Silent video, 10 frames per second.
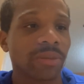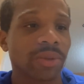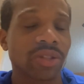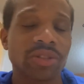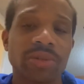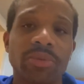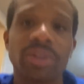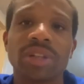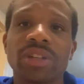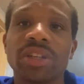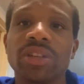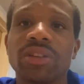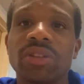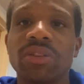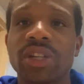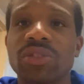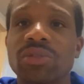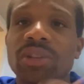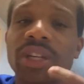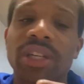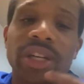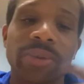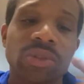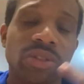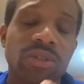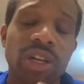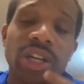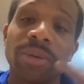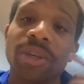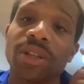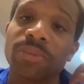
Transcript: This is your boy, Young Link. You guys tune in, like, comment, subscribe.